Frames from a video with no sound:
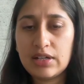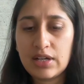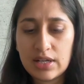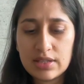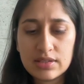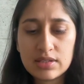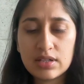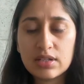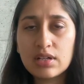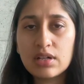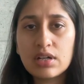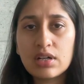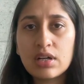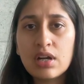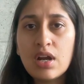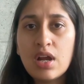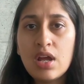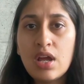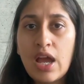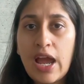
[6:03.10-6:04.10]

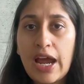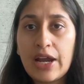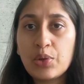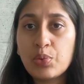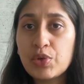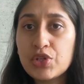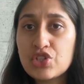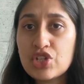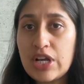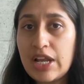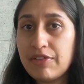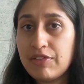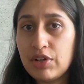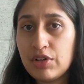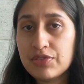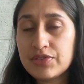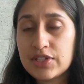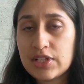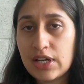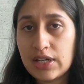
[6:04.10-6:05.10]
Consider at which level
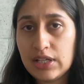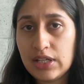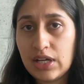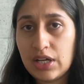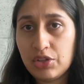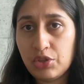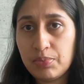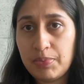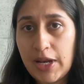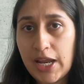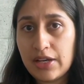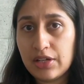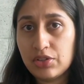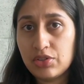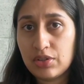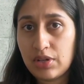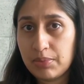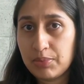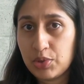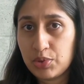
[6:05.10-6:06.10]
of study are you planning
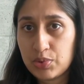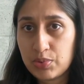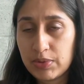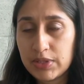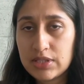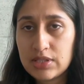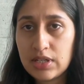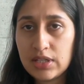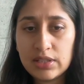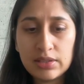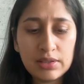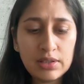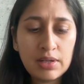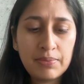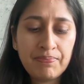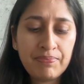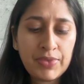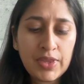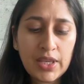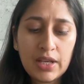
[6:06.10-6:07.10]
to come to Switzerland.
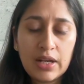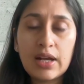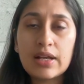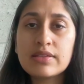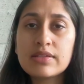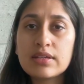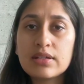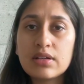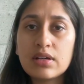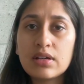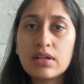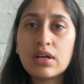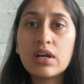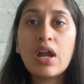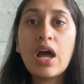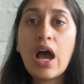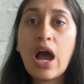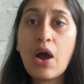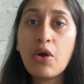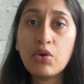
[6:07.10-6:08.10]
Consider
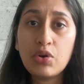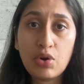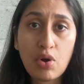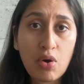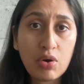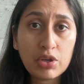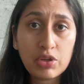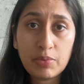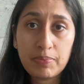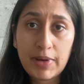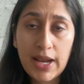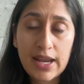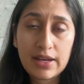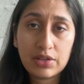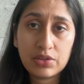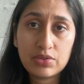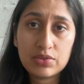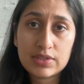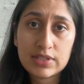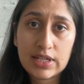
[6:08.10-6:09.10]
how long you're
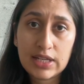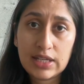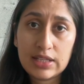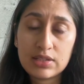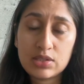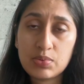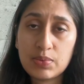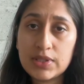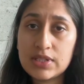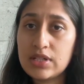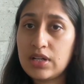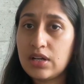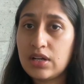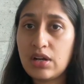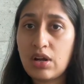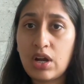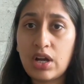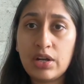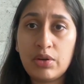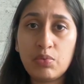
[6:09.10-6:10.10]
planning to stay in
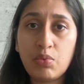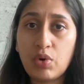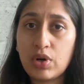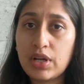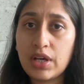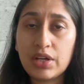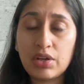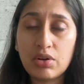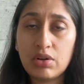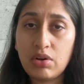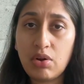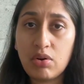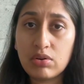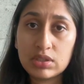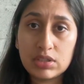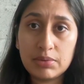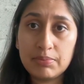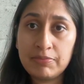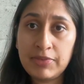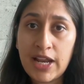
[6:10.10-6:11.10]
Switzerland and what are your
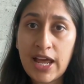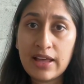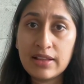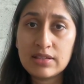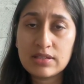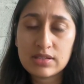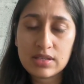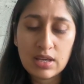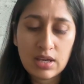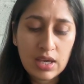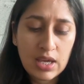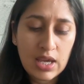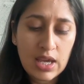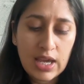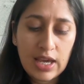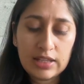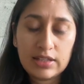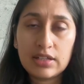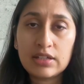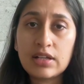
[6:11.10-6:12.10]
long term plans.
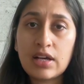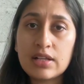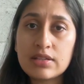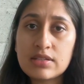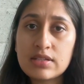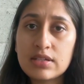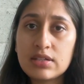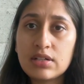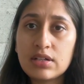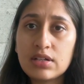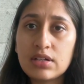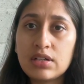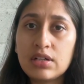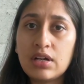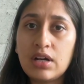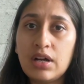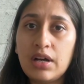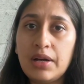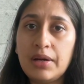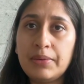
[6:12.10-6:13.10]
And then
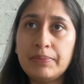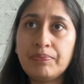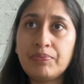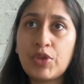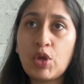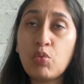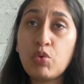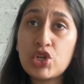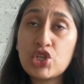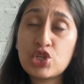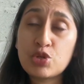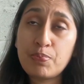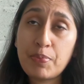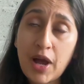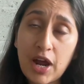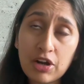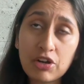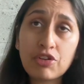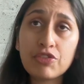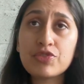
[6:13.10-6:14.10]
consider which
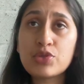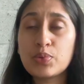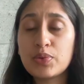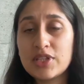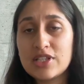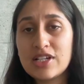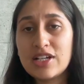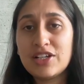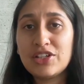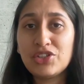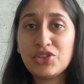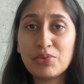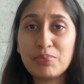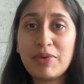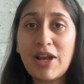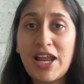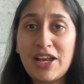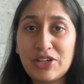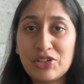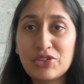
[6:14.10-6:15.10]
part of Switzerland you're
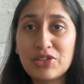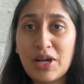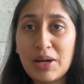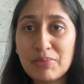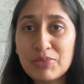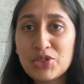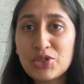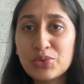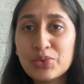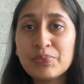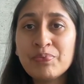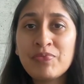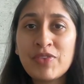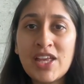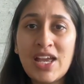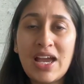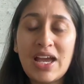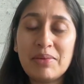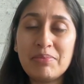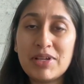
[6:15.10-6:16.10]
planning to come to.
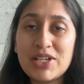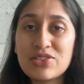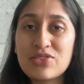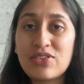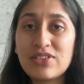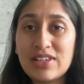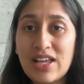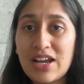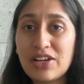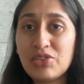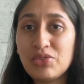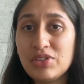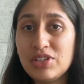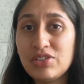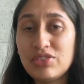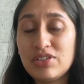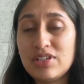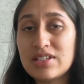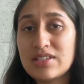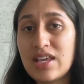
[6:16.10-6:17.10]
And based on that, you
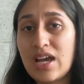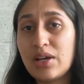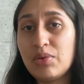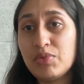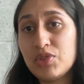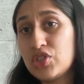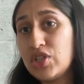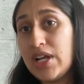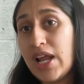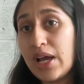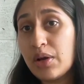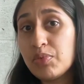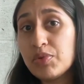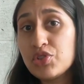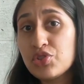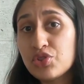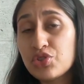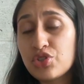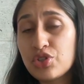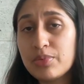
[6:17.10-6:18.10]
need to decide which
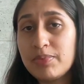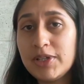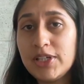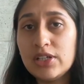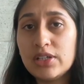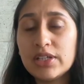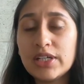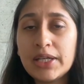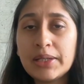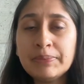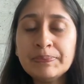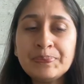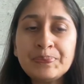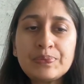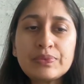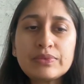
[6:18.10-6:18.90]
language you should be learning.